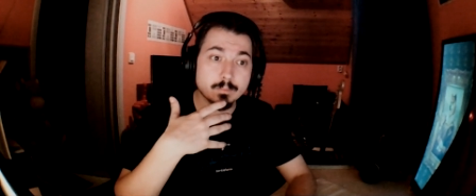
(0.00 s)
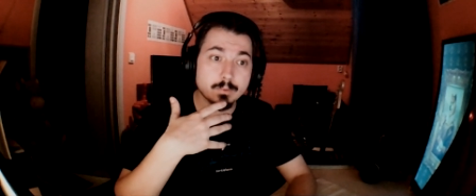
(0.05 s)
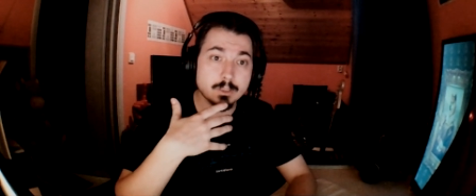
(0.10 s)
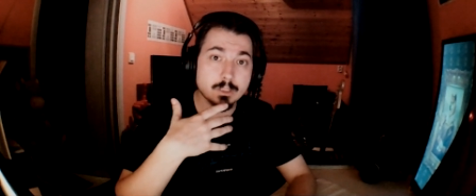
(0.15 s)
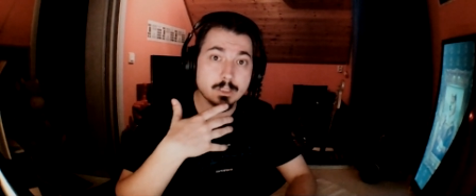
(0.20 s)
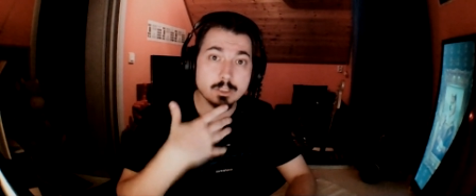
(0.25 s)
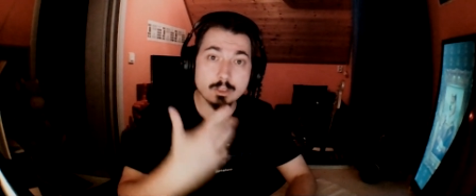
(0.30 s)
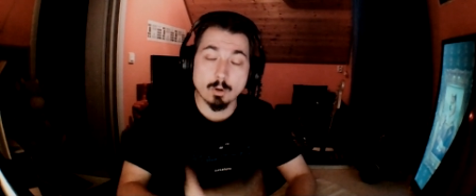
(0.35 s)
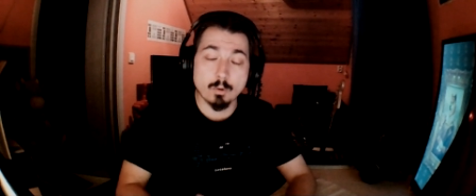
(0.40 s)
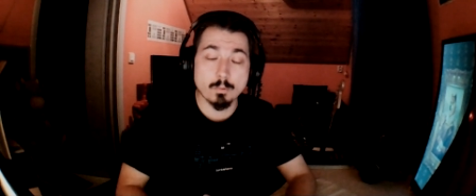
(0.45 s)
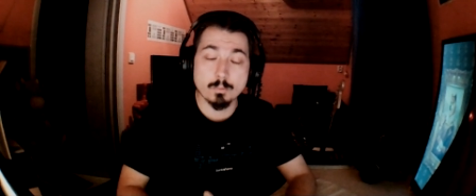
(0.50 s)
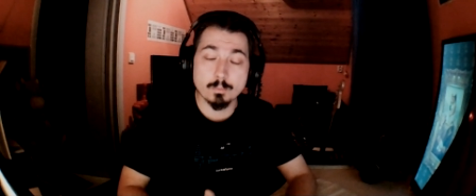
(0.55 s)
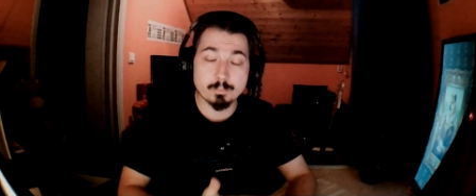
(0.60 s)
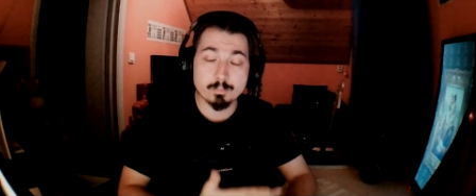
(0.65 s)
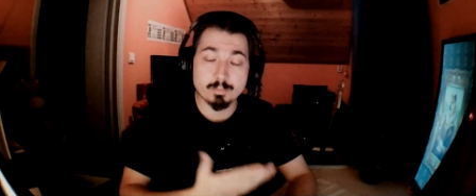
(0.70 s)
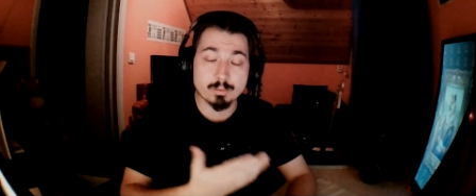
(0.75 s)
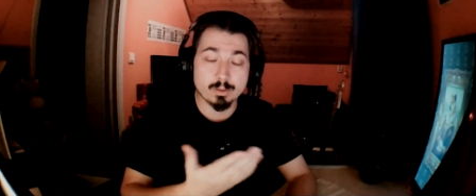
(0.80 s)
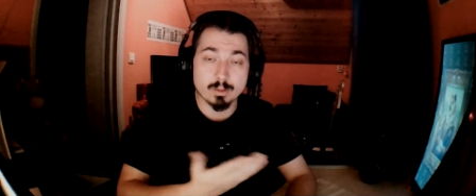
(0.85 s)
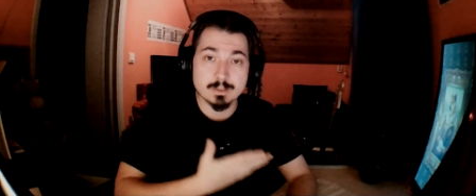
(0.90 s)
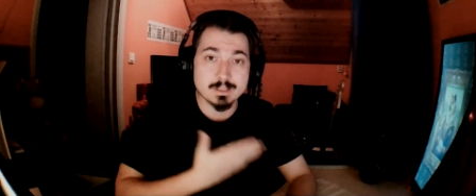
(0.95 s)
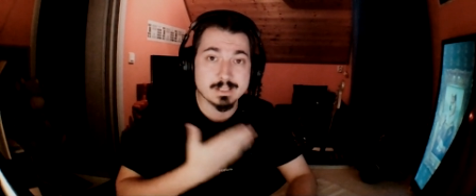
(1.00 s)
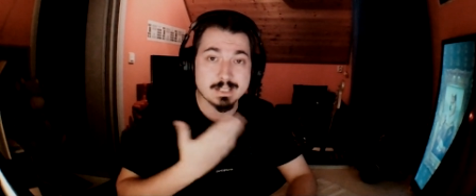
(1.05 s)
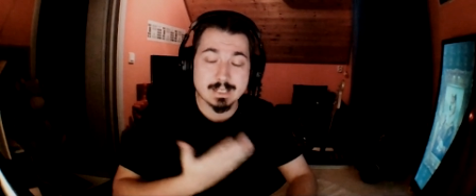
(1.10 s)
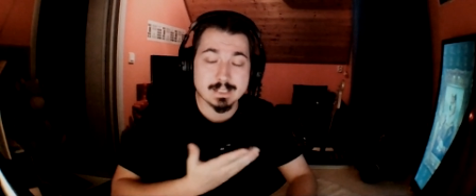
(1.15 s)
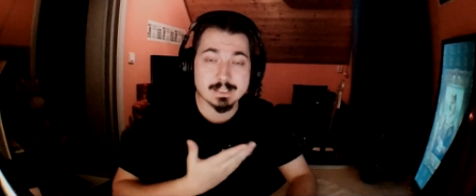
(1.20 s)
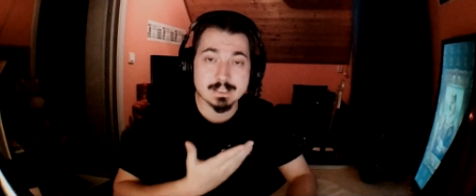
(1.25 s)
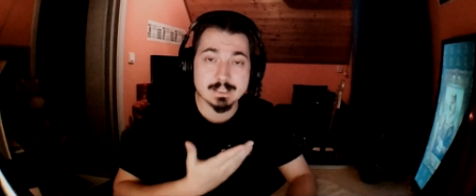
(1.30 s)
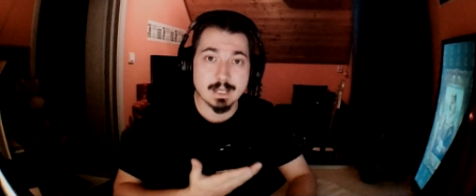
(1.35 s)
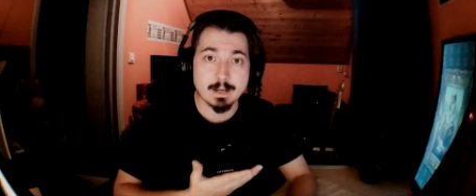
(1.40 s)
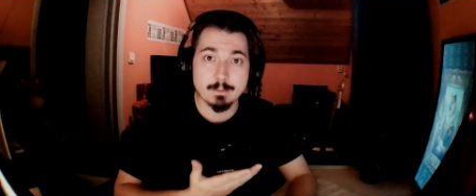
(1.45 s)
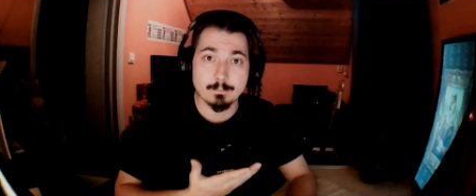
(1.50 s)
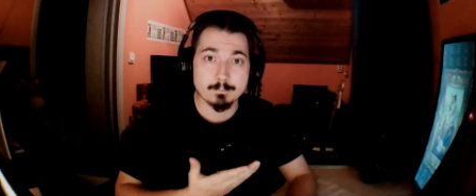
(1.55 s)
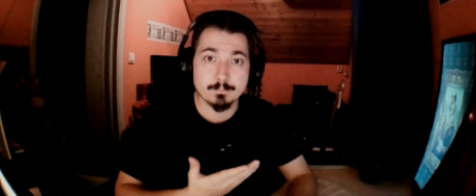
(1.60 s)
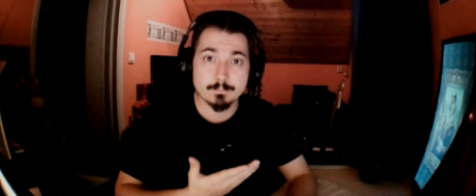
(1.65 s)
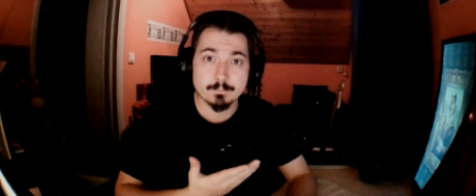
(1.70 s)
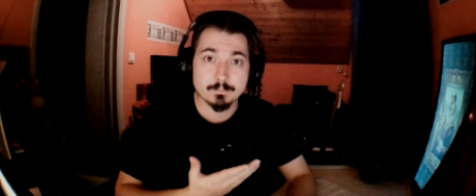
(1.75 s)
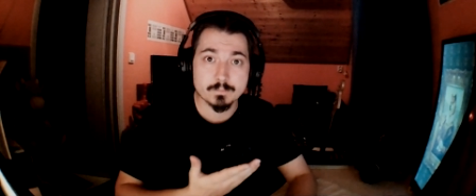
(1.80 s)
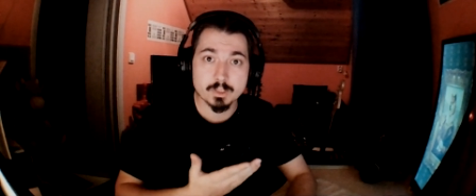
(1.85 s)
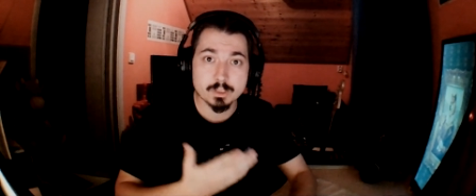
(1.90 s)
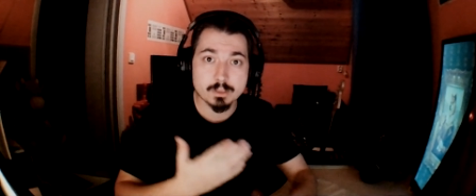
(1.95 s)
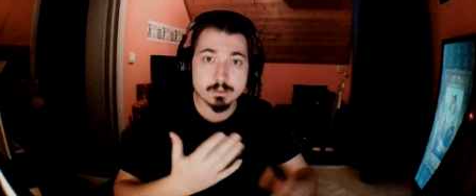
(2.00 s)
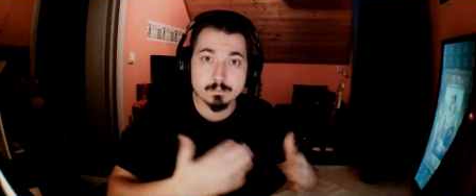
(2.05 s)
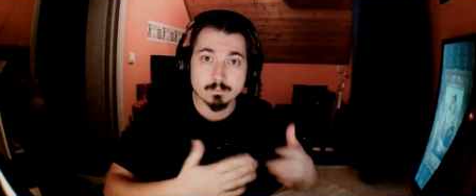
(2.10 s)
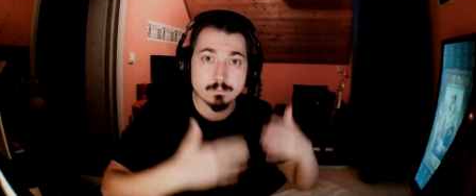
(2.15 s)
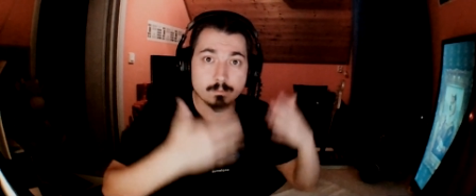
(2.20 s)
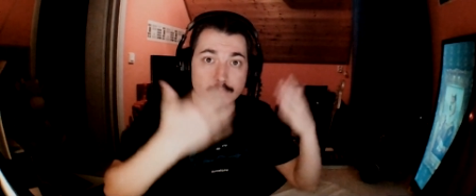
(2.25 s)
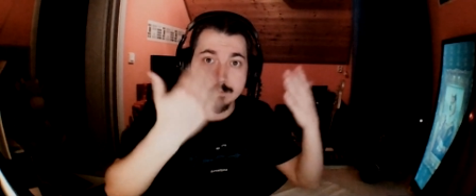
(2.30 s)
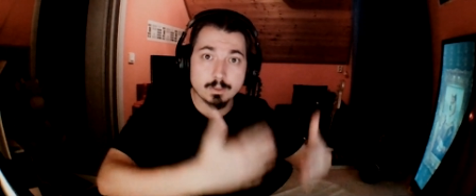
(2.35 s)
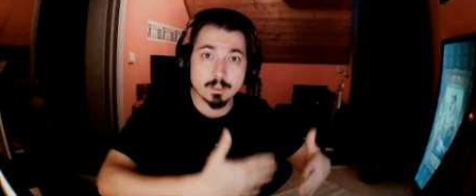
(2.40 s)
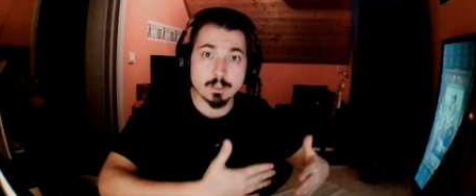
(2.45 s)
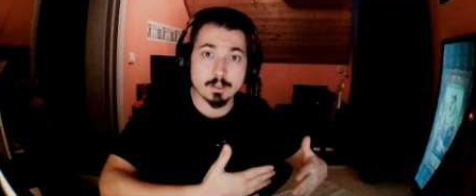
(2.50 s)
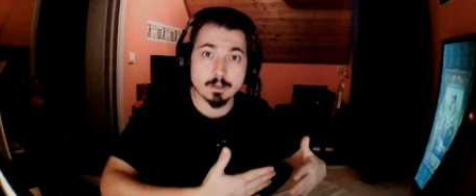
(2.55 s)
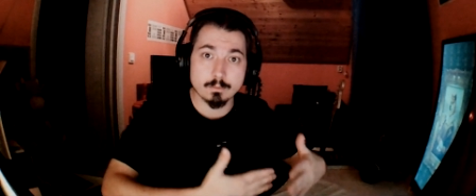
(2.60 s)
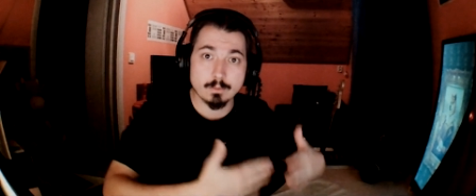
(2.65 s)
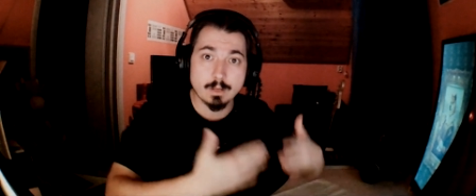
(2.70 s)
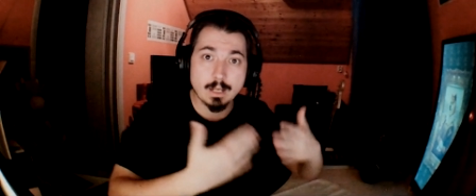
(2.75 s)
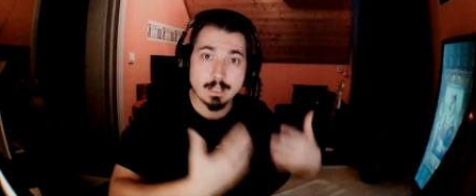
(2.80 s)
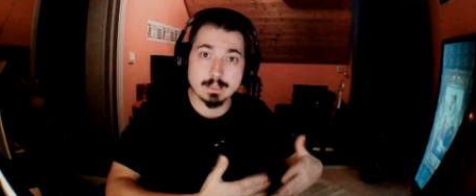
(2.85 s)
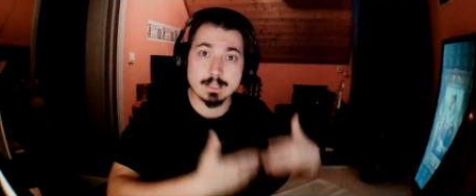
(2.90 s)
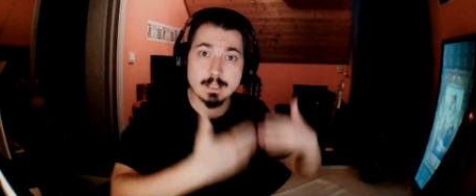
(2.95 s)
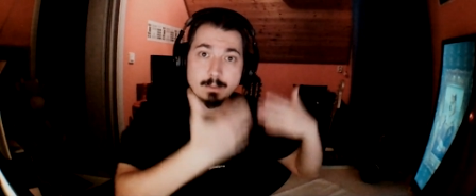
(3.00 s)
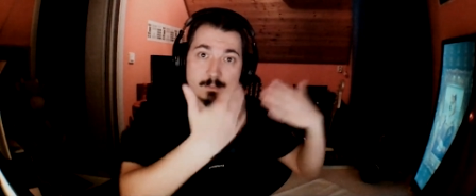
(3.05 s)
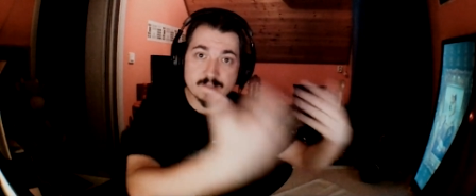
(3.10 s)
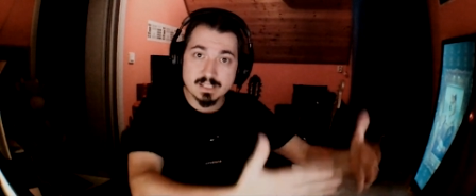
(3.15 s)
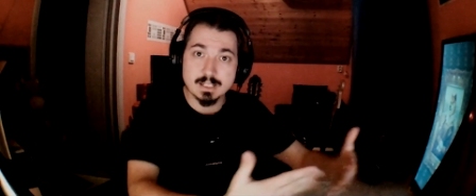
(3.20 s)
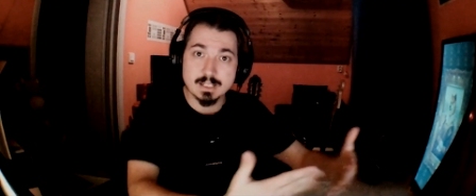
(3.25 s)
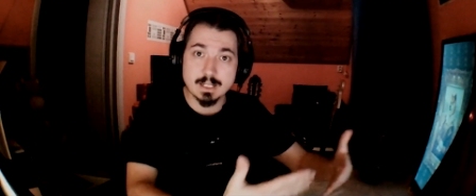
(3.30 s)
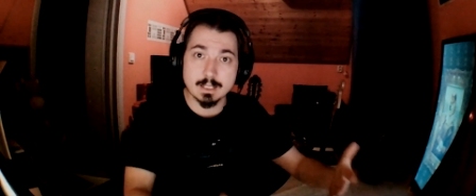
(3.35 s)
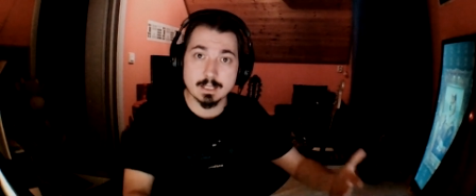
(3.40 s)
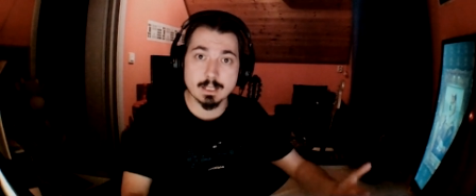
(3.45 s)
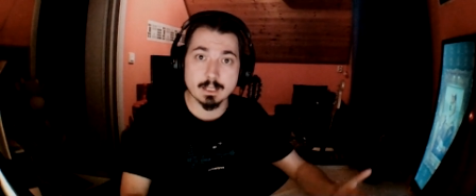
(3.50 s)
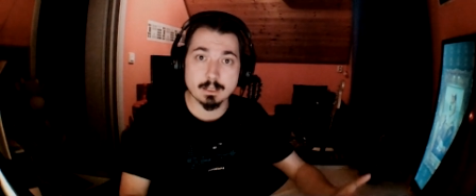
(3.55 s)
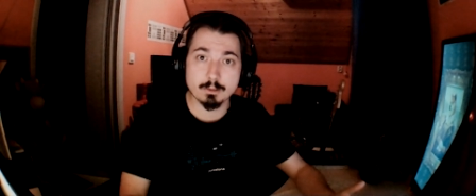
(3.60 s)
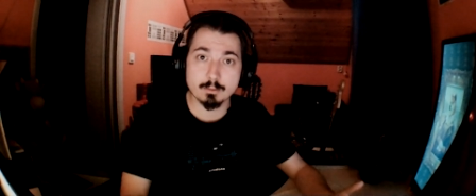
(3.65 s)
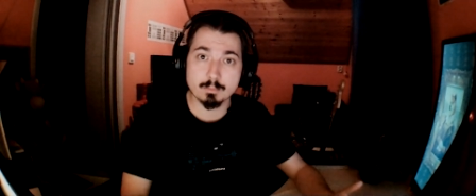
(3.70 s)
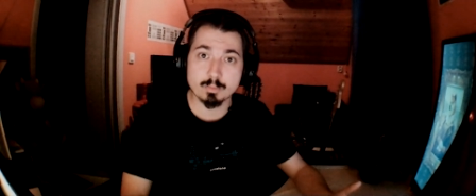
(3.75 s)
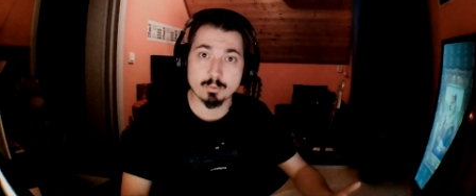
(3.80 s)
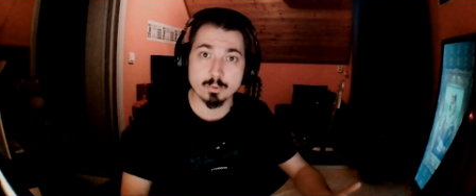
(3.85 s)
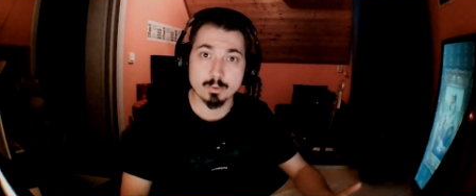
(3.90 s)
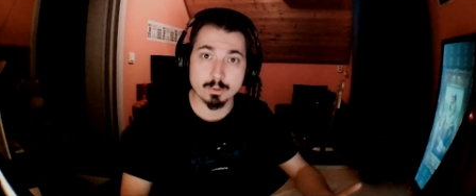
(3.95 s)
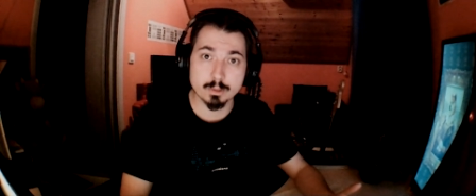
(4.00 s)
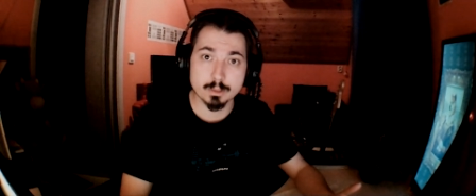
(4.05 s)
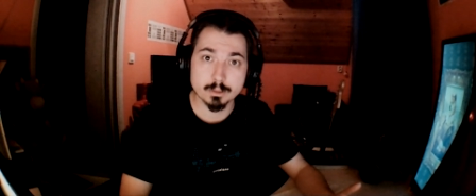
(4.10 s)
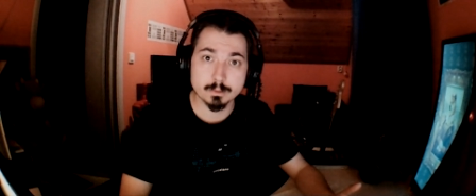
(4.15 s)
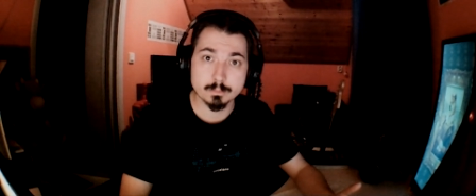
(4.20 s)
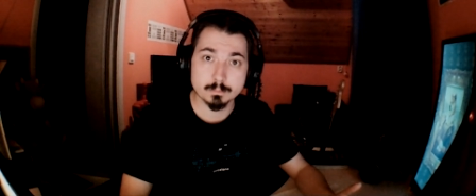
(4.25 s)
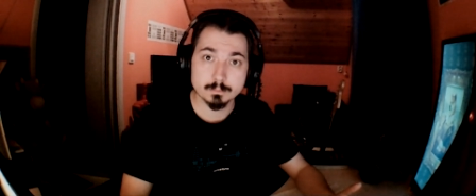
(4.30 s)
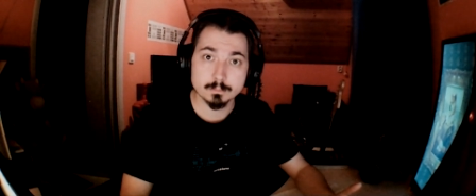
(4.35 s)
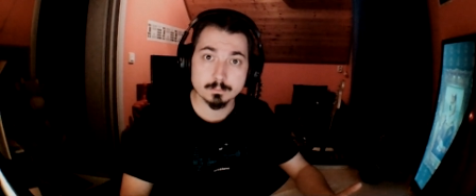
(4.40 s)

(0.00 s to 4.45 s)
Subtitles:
don't process them, just, you know, let them stand at the border.